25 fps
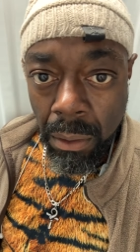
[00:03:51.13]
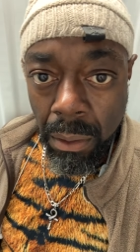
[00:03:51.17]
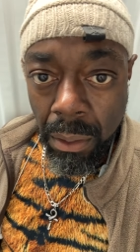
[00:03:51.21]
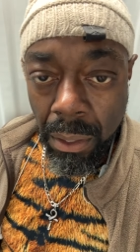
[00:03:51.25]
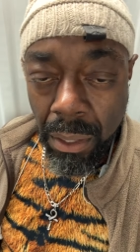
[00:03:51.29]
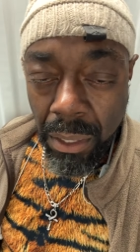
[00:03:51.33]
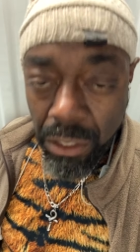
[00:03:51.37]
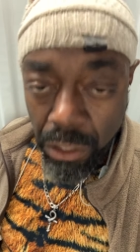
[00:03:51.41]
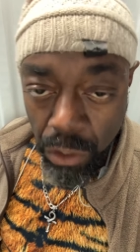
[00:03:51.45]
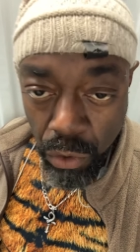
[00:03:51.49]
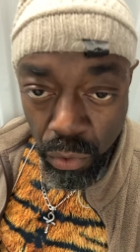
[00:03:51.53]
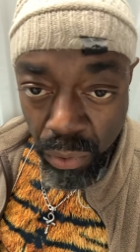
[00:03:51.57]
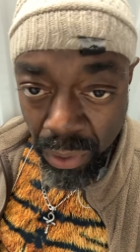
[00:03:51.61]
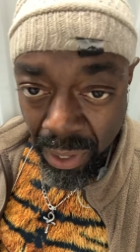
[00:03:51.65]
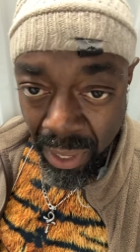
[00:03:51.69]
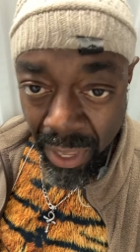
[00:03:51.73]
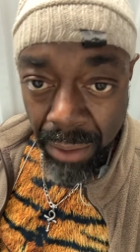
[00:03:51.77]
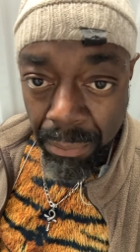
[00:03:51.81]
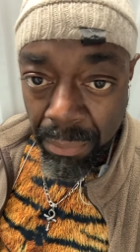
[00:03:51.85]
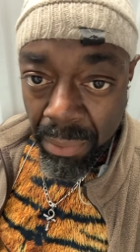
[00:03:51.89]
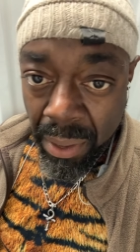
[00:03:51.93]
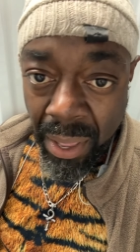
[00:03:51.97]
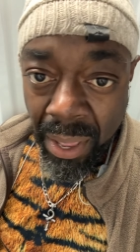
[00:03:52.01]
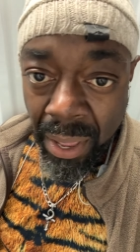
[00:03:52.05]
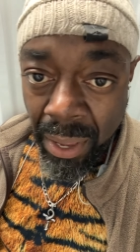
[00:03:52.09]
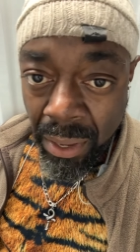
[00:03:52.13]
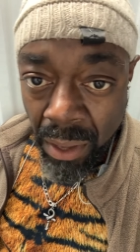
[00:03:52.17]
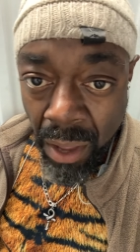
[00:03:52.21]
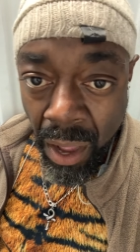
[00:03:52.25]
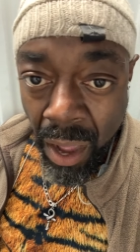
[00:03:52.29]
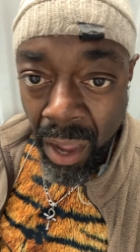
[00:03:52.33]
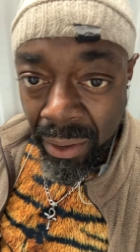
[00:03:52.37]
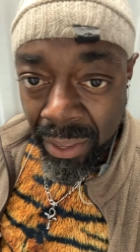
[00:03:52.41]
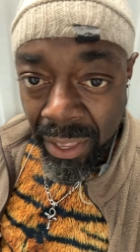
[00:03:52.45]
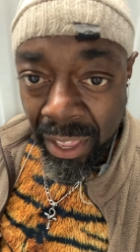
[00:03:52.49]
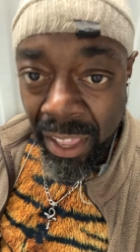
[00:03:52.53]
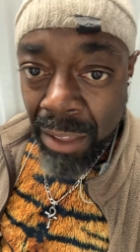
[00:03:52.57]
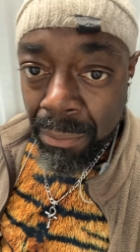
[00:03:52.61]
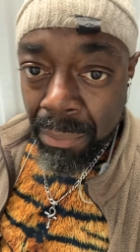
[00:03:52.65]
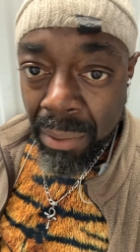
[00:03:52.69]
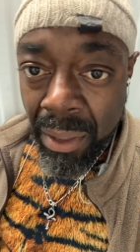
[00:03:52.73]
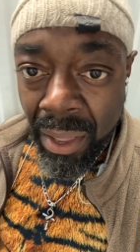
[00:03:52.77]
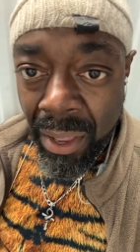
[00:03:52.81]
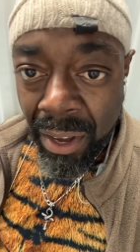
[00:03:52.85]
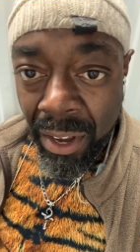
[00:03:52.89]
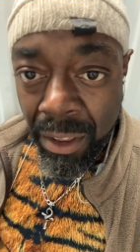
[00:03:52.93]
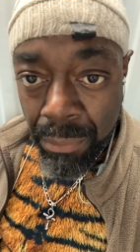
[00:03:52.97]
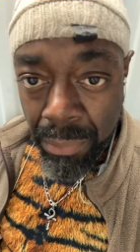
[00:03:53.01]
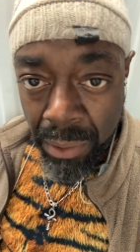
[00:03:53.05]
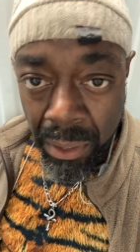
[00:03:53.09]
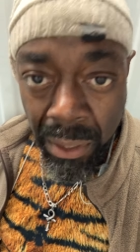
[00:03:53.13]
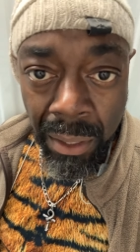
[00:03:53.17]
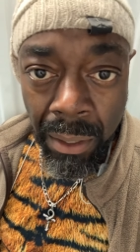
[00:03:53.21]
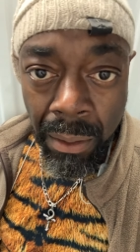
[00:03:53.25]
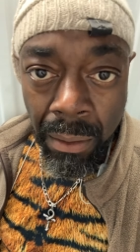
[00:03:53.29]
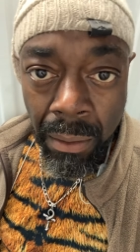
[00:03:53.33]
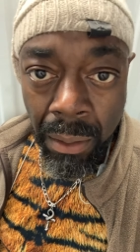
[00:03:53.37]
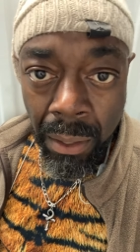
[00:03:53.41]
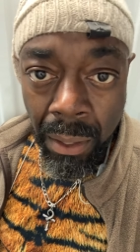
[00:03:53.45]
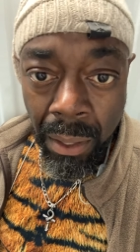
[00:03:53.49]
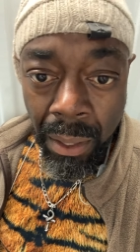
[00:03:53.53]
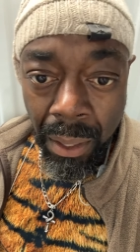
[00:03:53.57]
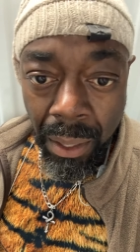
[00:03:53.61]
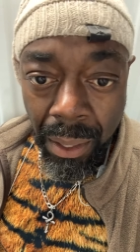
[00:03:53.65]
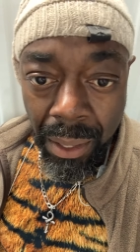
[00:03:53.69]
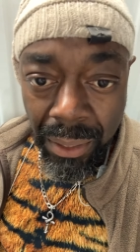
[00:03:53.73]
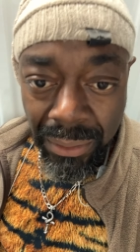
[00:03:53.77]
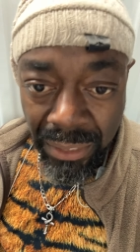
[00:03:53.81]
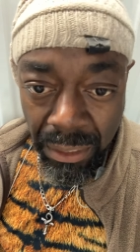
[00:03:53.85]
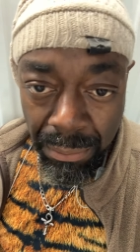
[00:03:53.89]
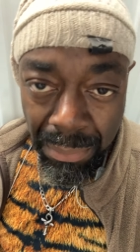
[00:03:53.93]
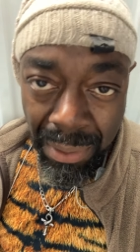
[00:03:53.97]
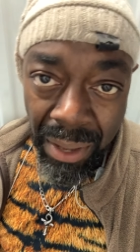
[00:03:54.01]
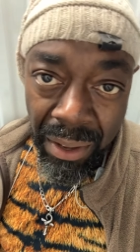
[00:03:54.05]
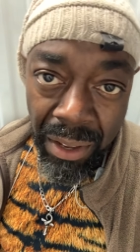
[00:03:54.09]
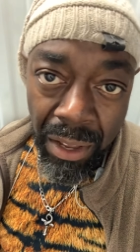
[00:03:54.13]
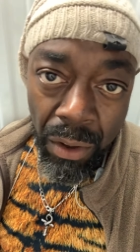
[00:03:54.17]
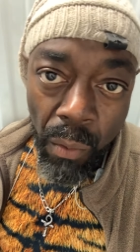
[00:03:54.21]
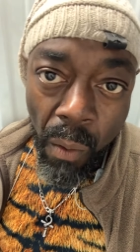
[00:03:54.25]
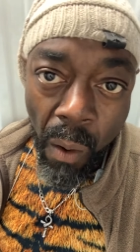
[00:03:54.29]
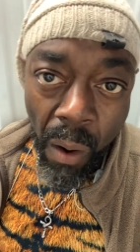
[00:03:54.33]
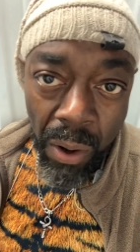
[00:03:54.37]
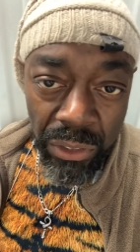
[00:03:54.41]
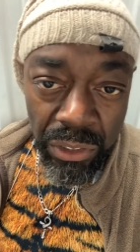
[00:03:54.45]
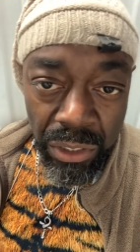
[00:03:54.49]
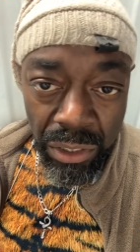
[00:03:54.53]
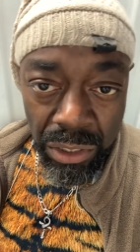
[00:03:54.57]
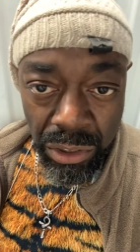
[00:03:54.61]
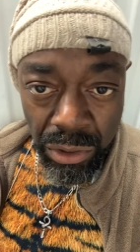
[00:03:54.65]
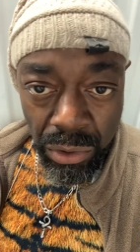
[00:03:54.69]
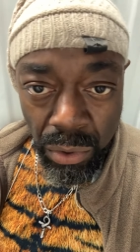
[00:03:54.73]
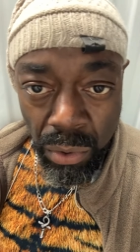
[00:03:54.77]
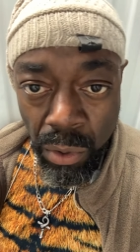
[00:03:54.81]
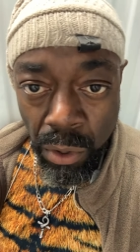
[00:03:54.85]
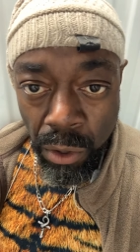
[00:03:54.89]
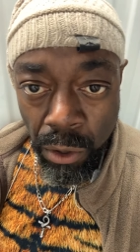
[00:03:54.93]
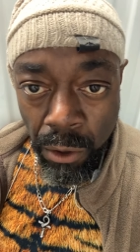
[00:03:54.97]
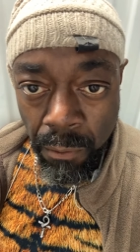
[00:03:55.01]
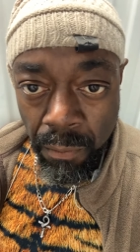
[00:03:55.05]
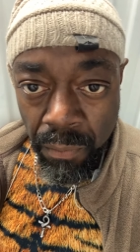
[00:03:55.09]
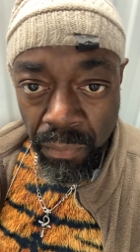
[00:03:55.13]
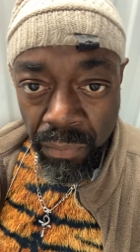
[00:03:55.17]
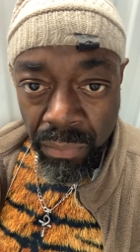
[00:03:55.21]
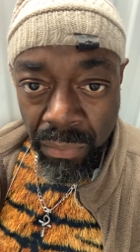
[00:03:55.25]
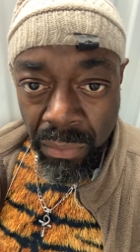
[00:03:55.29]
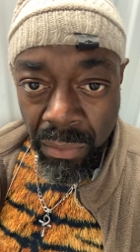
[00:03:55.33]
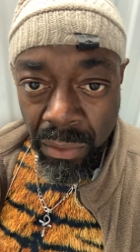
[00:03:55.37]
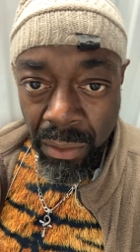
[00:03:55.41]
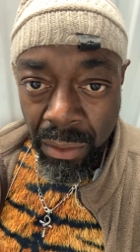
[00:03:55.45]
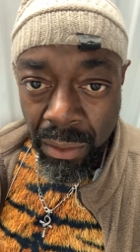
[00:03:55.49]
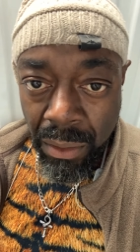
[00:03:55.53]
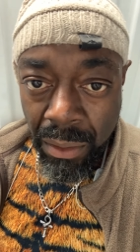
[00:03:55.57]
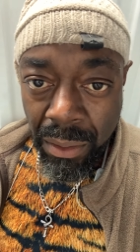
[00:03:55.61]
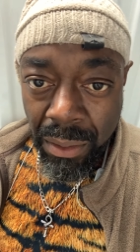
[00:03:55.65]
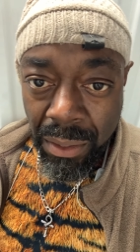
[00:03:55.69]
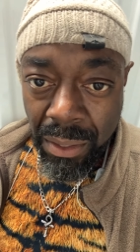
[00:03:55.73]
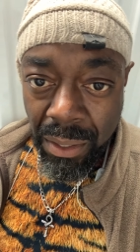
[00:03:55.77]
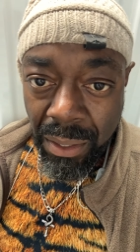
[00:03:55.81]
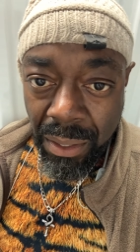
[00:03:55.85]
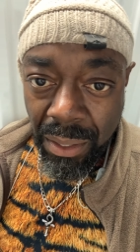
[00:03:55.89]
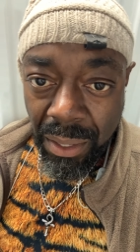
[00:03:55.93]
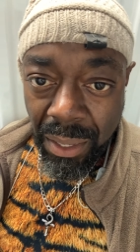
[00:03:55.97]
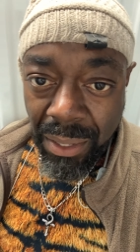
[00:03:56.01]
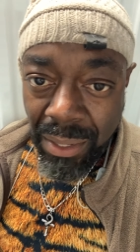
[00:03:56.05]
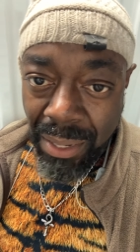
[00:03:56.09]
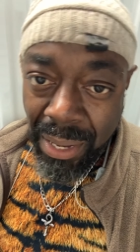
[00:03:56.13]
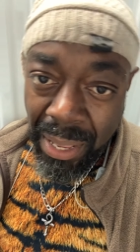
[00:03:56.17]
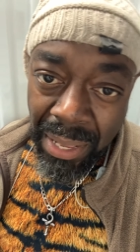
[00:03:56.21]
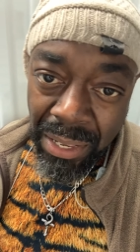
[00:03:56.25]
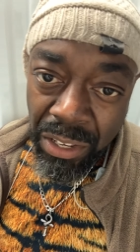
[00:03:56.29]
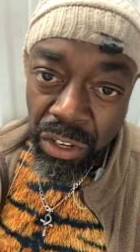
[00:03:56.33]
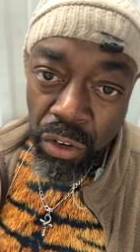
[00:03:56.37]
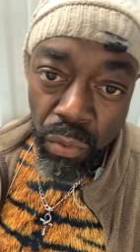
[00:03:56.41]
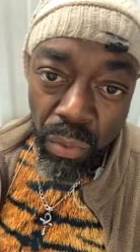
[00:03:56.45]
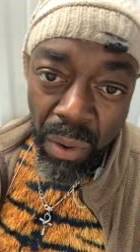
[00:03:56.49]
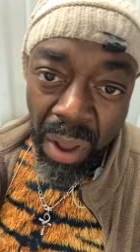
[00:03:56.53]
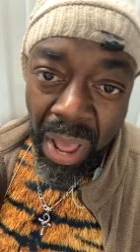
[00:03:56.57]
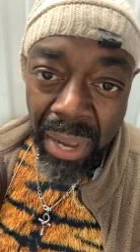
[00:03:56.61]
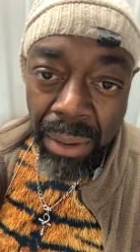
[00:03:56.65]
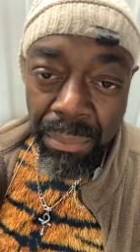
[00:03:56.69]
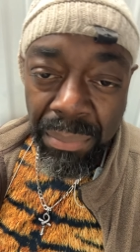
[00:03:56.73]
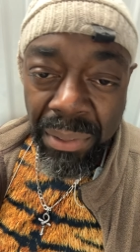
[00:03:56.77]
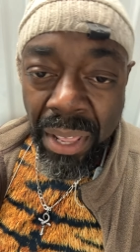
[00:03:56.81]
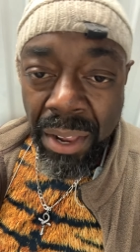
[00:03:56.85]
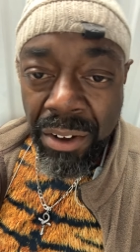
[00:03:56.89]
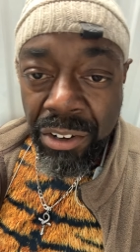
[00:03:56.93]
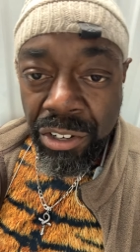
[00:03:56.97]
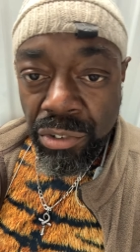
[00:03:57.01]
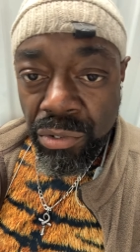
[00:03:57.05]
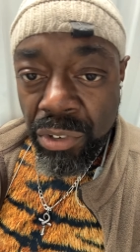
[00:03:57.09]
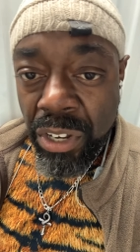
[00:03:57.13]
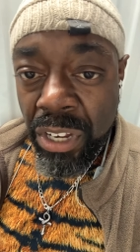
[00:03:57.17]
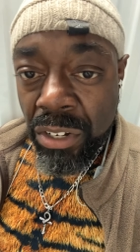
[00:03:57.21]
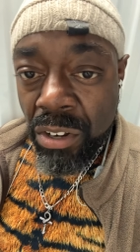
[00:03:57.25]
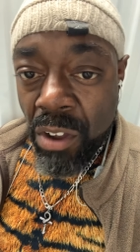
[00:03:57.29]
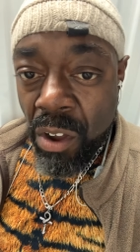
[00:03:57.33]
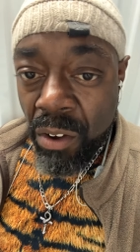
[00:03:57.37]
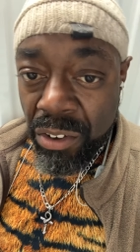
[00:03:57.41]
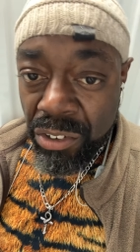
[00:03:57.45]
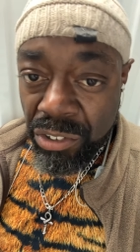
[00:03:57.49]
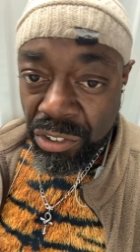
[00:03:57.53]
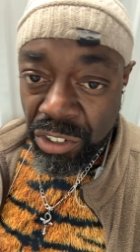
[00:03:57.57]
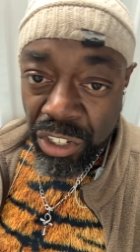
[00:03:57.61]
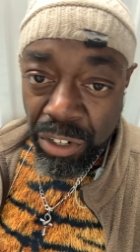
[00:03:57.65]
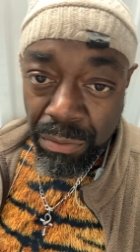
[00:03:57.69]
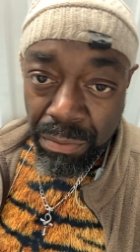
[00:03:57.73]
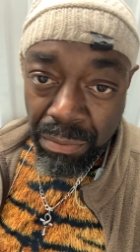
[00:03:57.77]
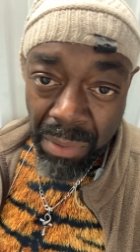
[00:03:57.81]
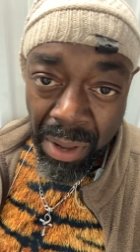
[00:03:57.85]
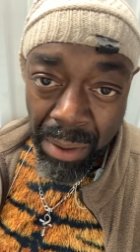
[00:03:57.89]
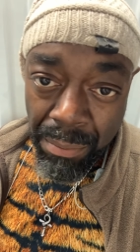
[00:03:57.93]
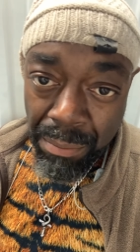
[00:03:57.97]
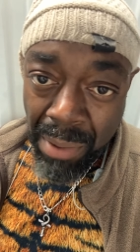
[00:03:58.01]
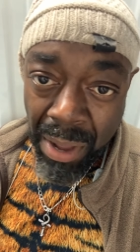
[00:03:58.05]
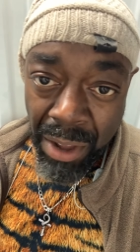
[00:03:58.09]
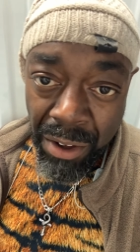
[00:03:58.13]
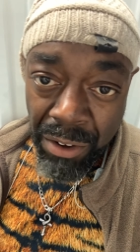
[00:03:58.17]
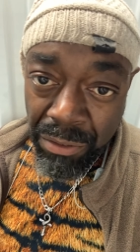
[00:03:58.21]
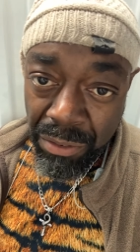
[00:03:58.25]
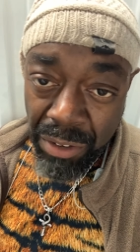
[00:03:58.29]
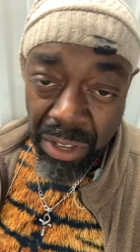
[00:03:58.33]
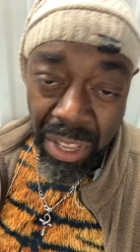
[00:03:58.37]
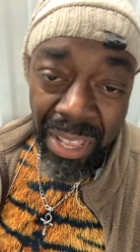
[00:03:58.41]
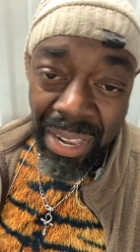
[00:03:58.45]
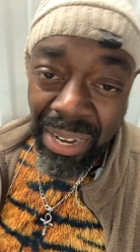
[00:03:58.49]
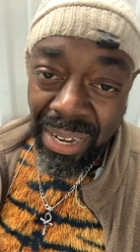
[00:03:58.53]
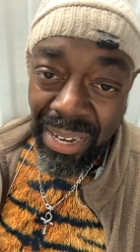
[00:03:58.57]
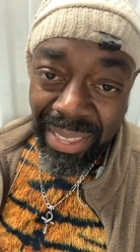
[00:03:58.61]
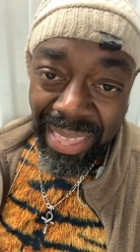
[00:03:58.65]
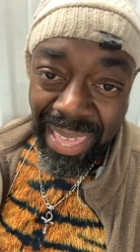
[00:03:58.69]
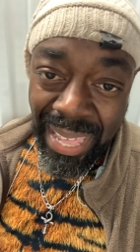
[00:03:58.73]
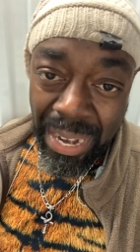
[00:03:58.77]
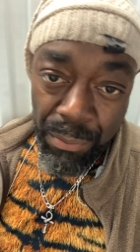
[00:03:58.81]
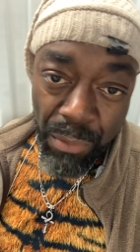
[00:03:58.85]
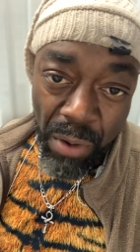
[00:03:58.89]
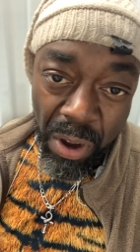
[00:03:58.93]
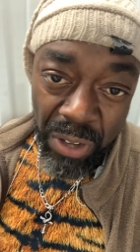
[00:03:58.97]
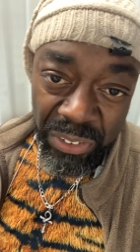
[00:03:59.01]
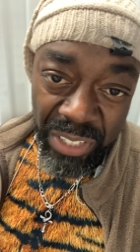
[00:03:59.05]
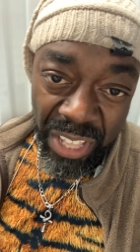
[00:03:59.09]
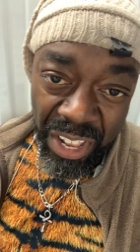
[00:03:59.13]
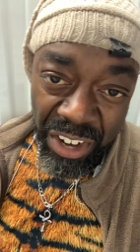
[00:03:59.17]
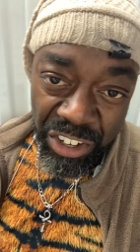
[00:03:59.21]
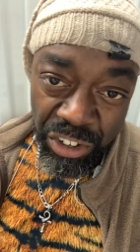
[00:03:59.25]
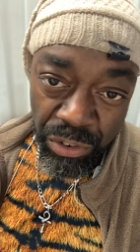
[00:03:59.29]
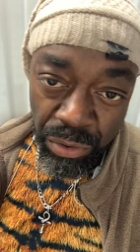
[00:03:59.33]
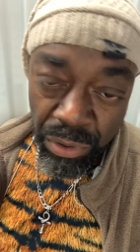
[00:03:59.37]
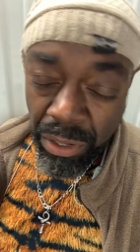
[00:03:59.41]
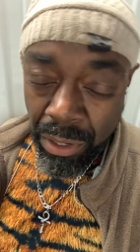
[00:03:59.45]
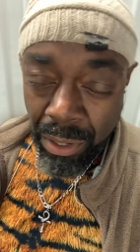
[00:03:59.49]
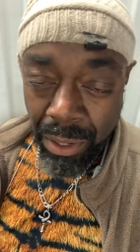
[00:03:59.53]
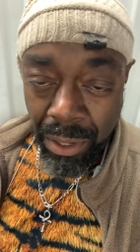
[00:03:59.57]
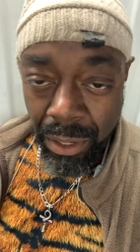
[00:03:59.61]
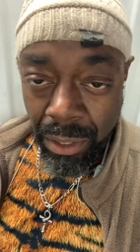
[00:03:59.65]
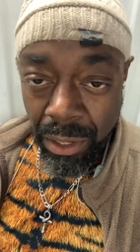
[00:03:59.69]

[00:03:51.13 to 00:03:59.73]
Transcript: And you getting mad. Y'all getting mad at me. Cause I'm out here walking to the store. And man, you riding down the street talking shit about can't walking down the street.